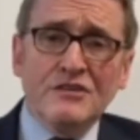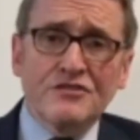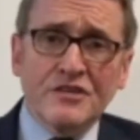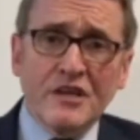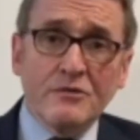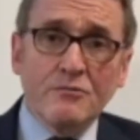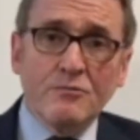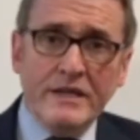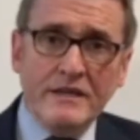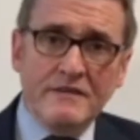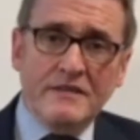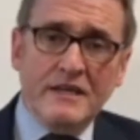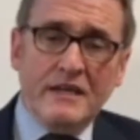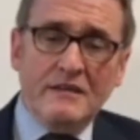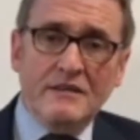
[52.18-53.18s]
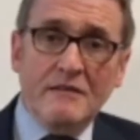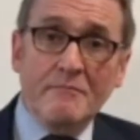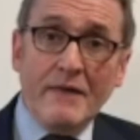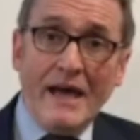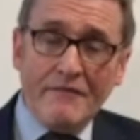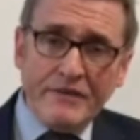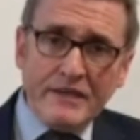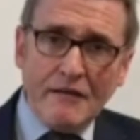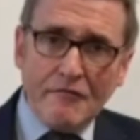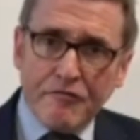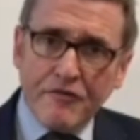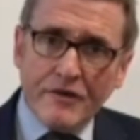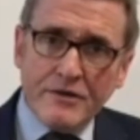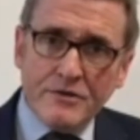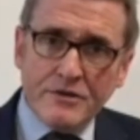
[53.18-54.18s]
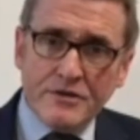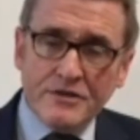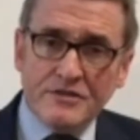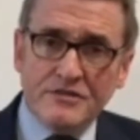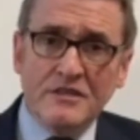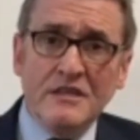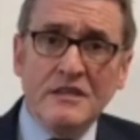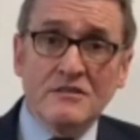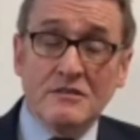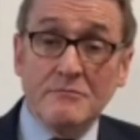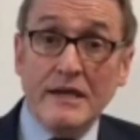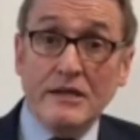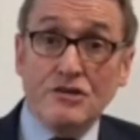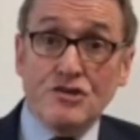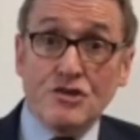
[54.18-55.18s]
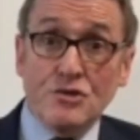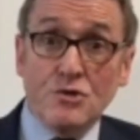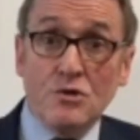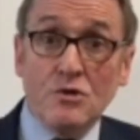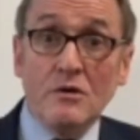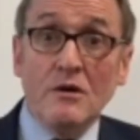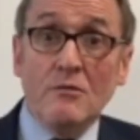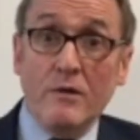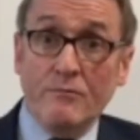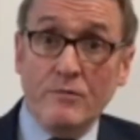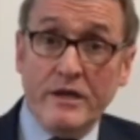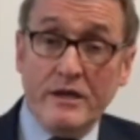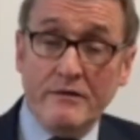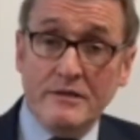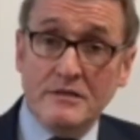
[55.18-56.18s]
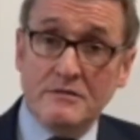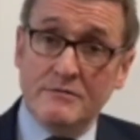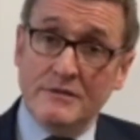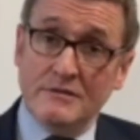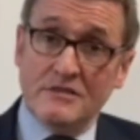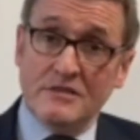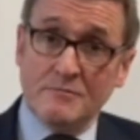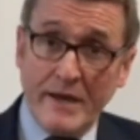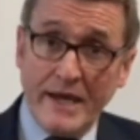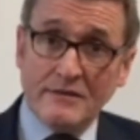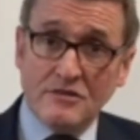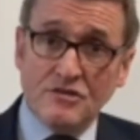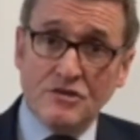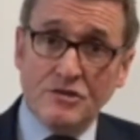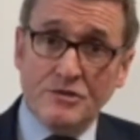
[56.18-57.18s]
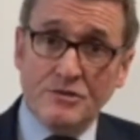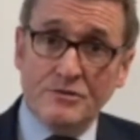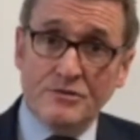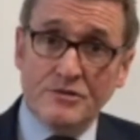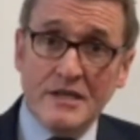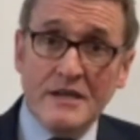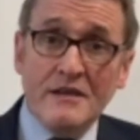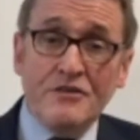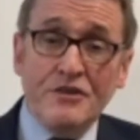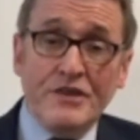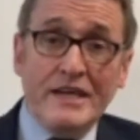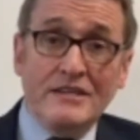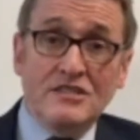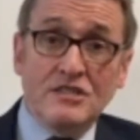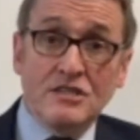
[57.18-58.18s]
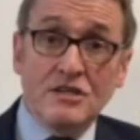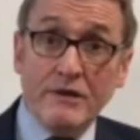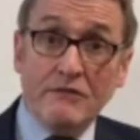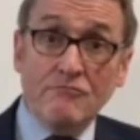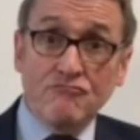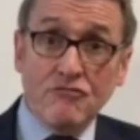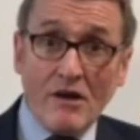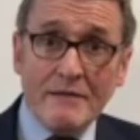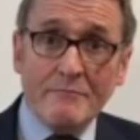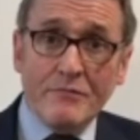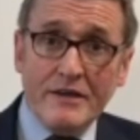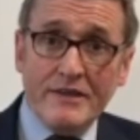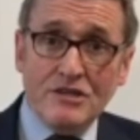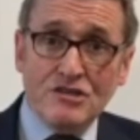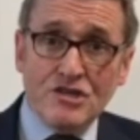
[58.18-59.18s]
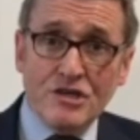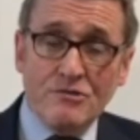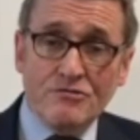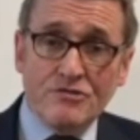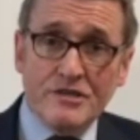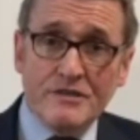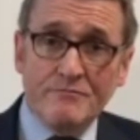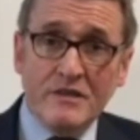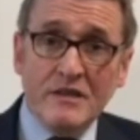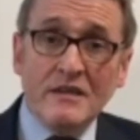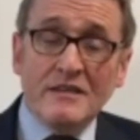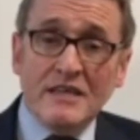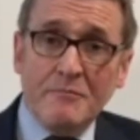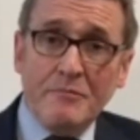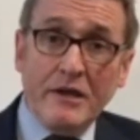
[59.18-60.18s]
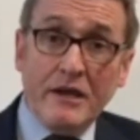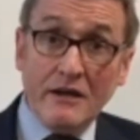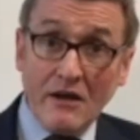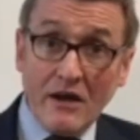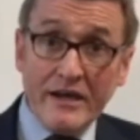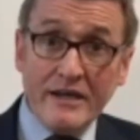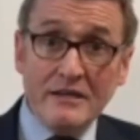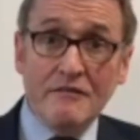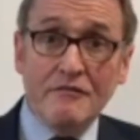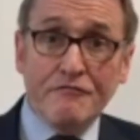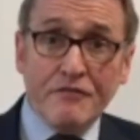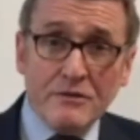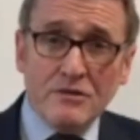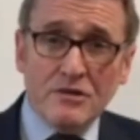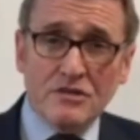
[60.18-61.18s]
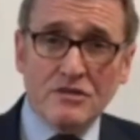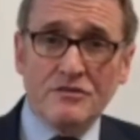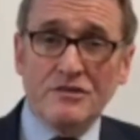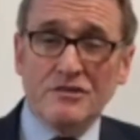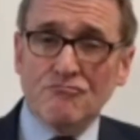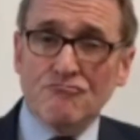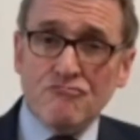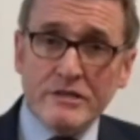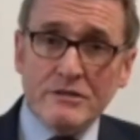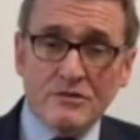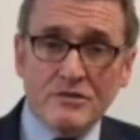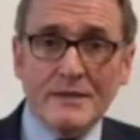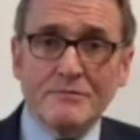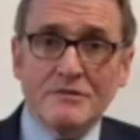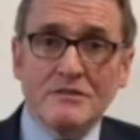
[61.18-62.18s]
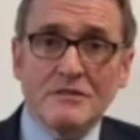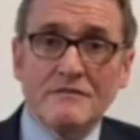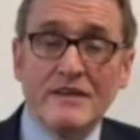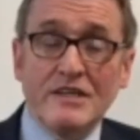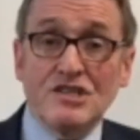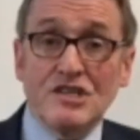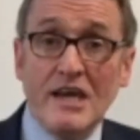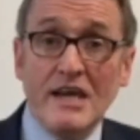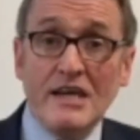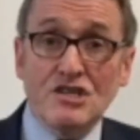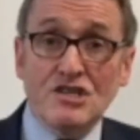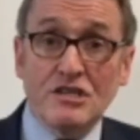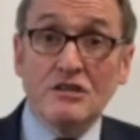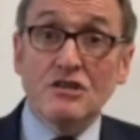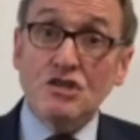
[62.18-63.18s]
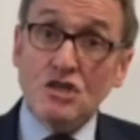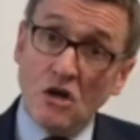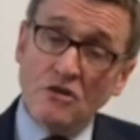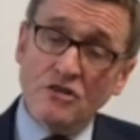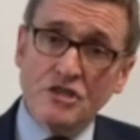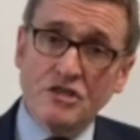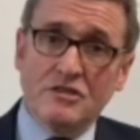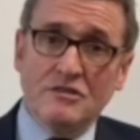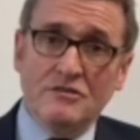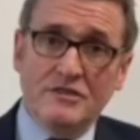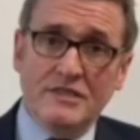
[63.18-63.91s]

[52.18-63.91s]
So we think that having that focus to make sure when we go in to inspect schools that they're doing right by their children, keeping an eye on a focus on this real substance of education and not just on